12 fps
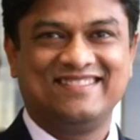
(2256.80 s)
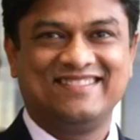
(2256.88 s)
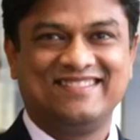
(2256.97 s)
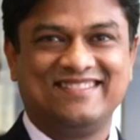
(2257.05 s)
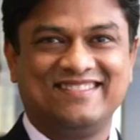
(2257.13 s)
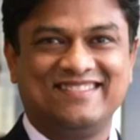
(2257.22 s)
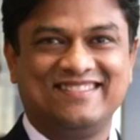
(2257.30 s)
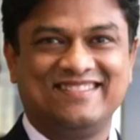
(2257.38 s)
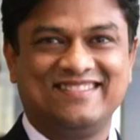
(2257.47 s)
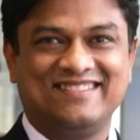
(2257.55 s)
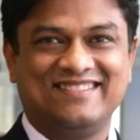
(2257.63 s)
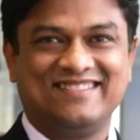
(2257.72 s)

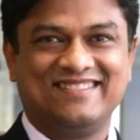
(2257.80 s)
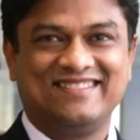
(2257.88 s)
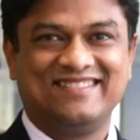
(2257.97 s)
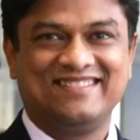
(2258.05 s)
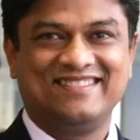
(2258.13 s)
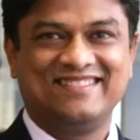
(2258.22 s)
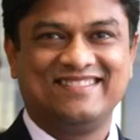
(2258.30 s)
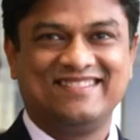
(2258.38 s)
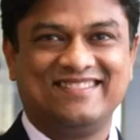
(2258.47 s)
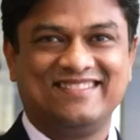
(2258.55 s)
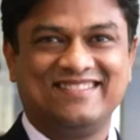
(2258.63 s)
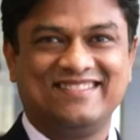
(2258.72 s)

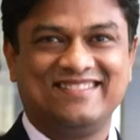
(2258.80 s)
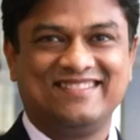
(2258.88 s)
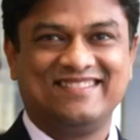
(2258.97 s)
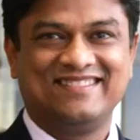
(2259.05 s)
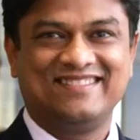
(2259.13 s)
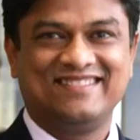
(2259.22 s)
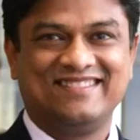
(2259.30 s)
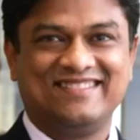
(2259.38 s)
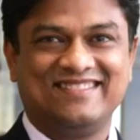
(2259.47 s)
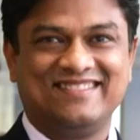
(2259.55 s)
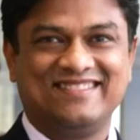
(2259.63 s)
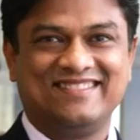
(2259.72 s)

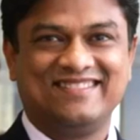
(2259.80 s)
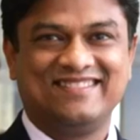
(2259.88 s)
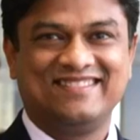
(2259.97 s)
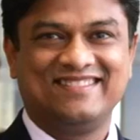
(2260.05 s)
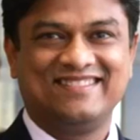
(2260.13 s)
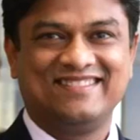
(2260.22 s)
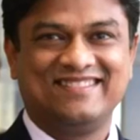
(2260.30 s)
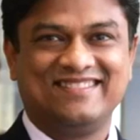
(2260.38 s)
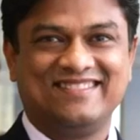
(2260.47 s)
[no speech]